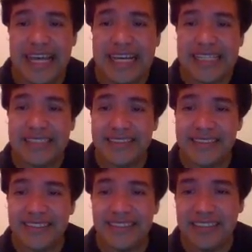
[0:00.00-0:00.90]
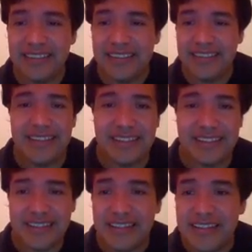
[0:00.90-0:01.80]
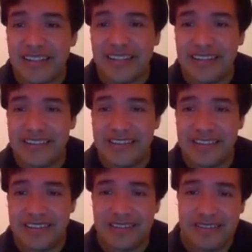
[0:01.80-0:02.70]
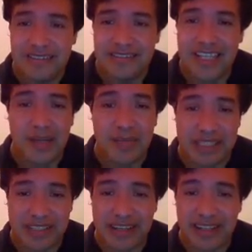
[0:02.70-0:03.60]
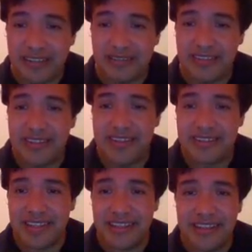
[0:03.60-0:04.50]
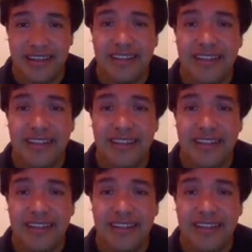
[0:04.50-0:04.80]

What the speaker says: And tin is the same as can. This is lata.